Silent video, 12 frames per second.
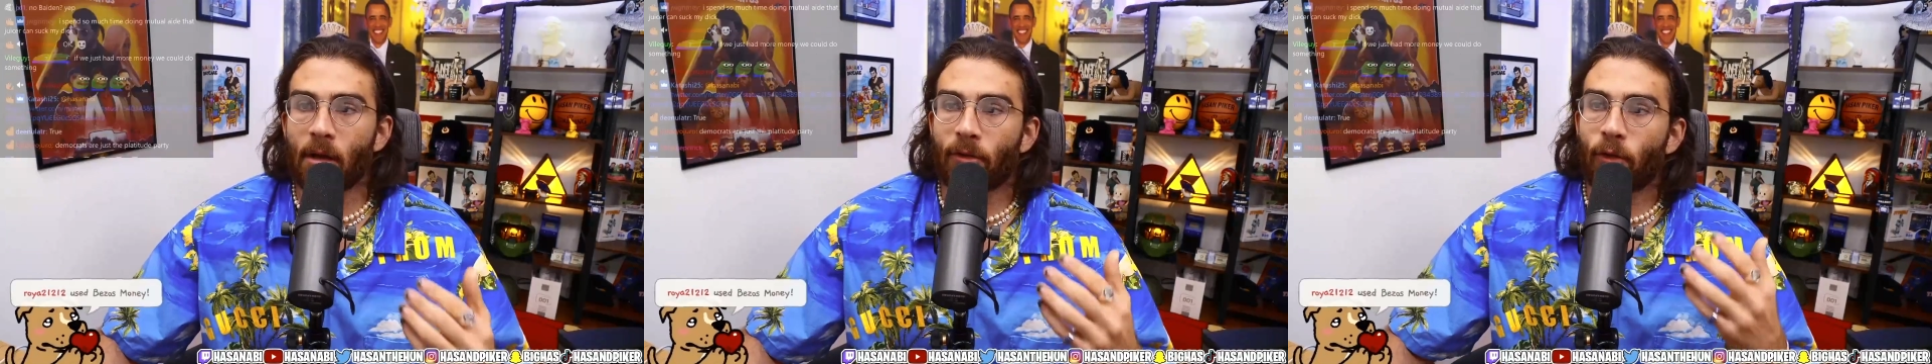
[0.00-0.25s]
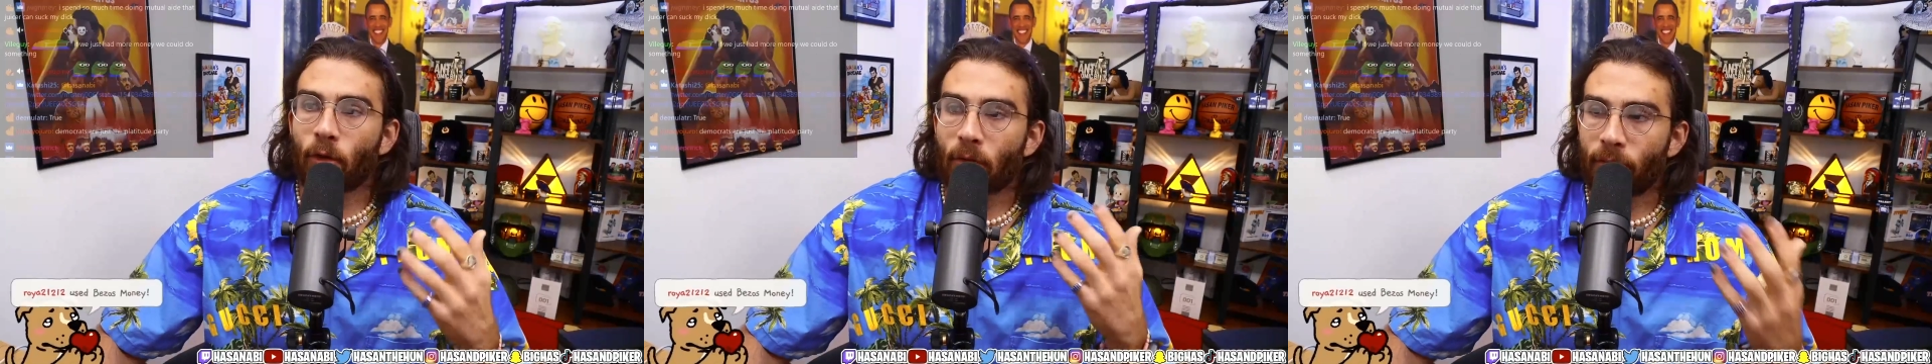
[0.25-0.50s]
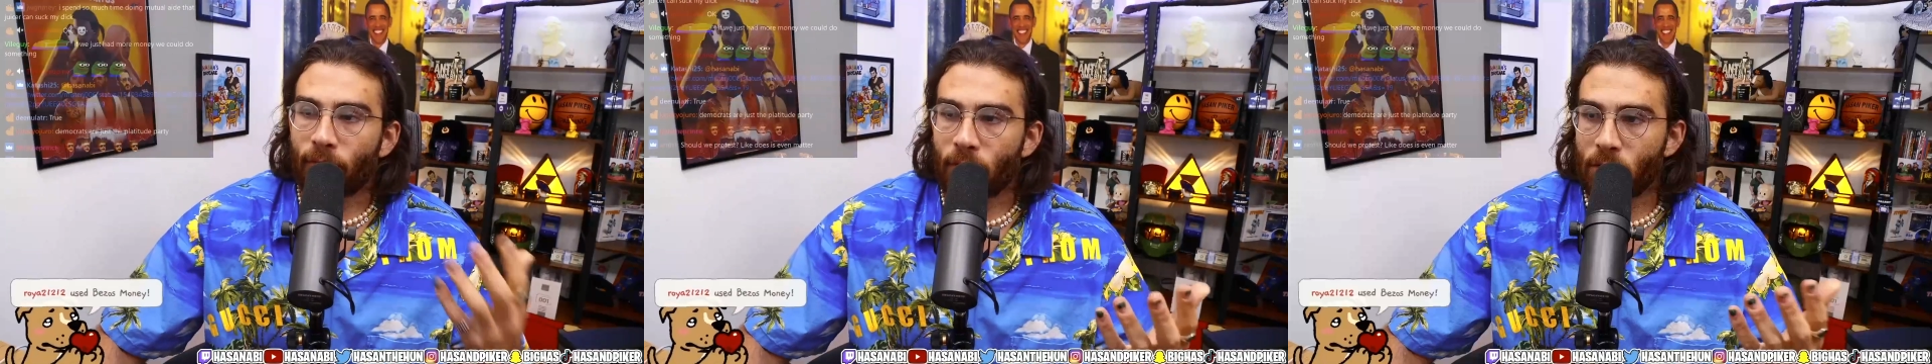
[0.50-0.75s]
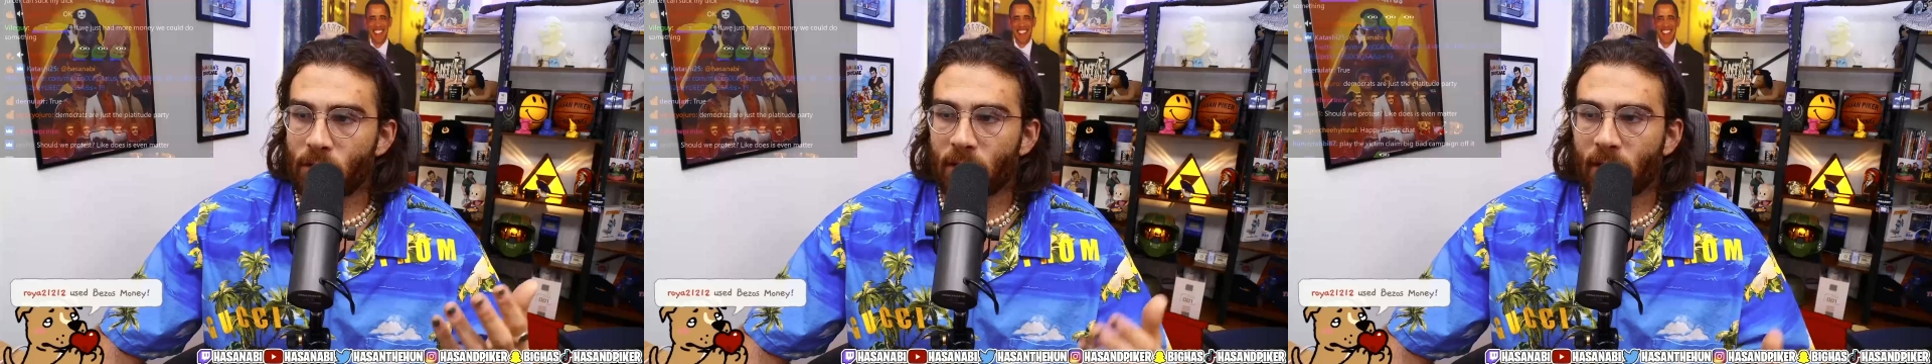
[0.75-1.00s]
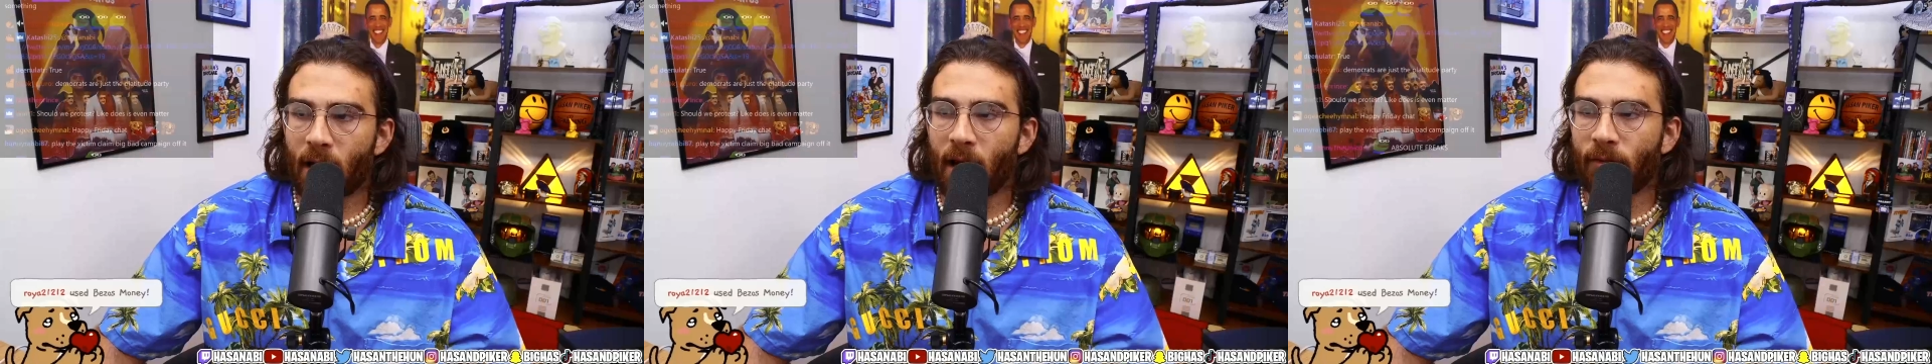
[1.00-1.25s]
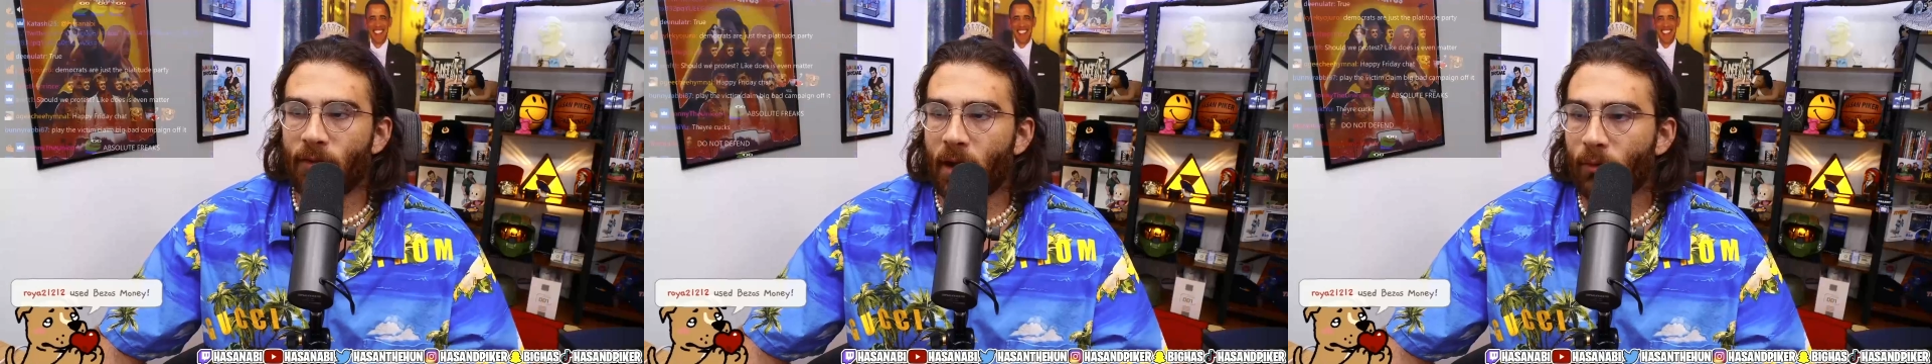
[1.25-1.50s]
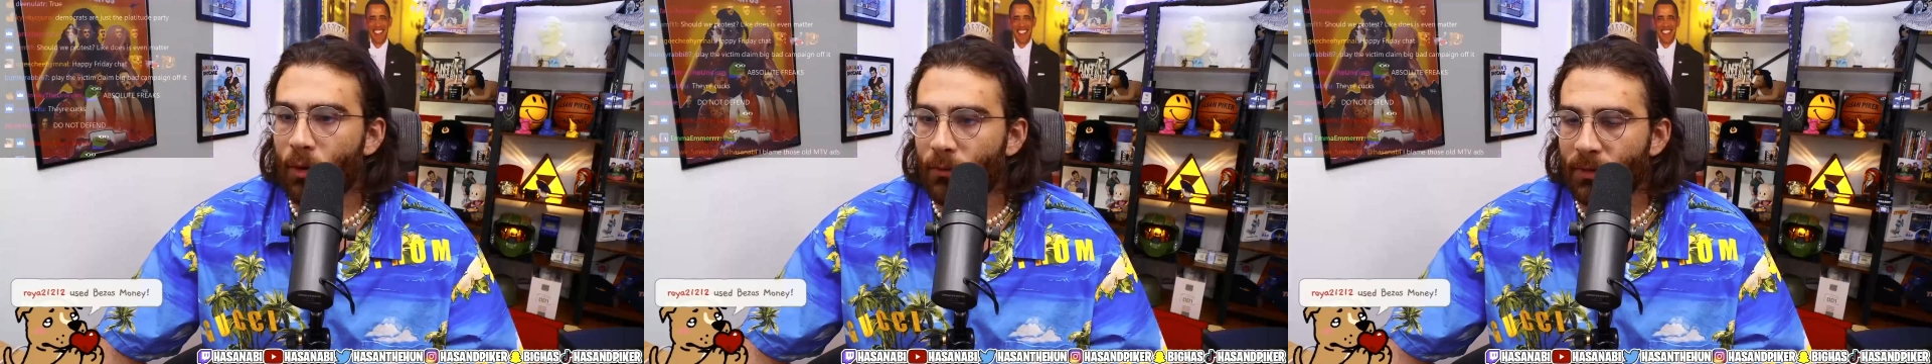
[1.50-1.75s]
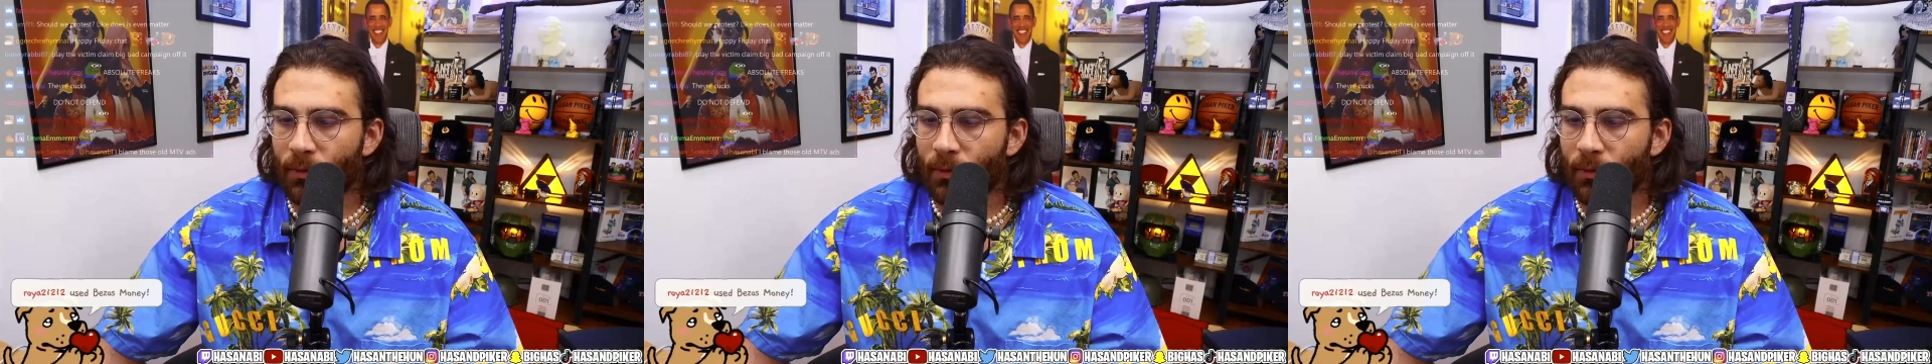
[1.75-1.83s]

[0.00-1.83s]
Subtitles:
for refusing to codify Roe v.